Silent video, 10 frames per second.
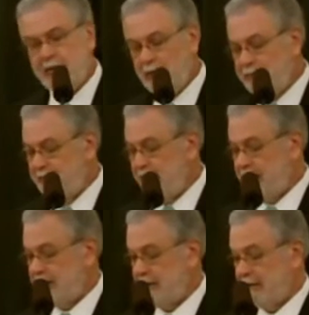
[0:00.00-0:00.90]
And they're
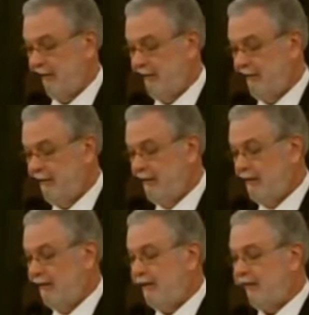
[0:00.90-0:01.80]
open-minded.
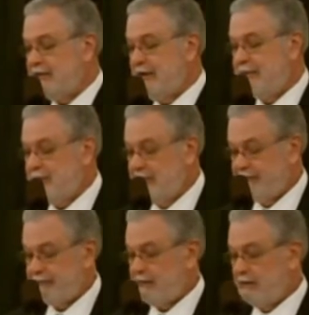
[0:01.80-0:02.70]
They accept
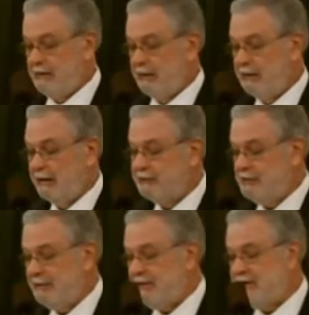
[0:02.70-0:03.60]

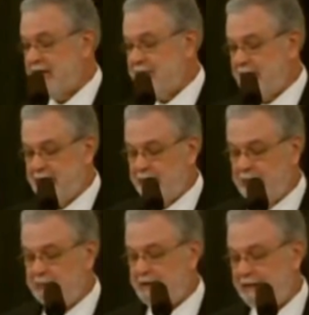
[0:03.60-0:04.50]
LGBT
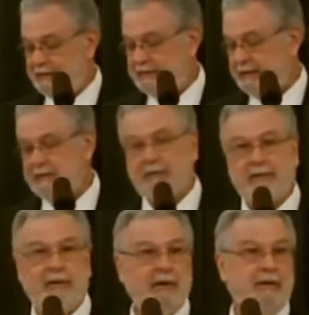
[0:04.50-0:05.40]
people without a
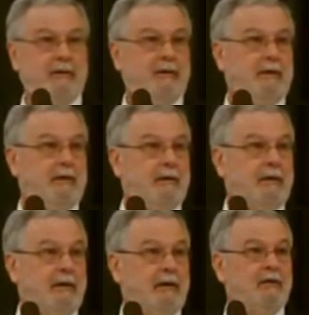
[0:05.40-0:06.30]
second thought.
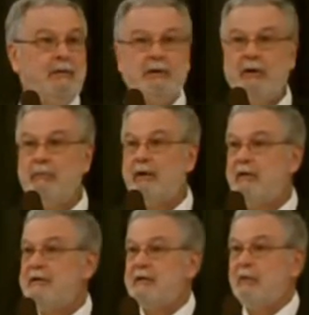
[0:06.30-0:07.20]
As we know,
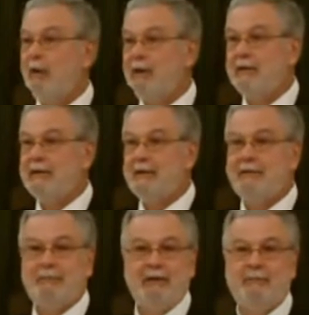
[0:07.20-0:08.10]
marriage
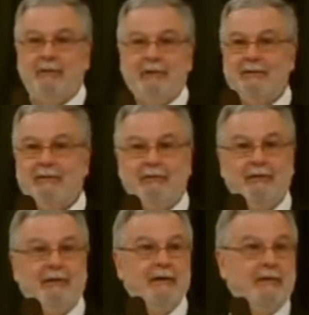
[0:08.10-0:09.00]
equality to people under
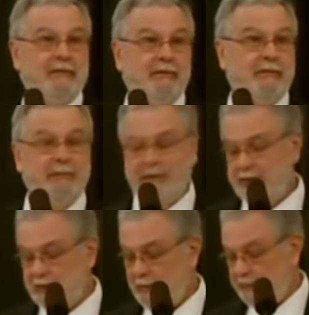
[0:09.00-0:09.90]
30 is just
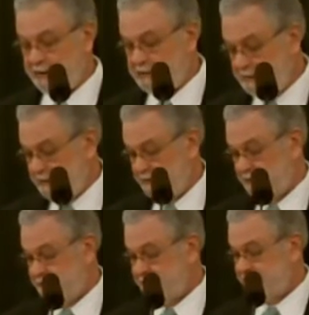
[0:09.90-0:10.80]
simply no big
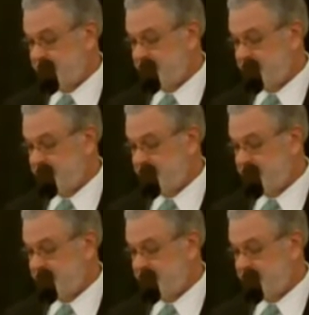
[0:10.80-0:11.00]
deal.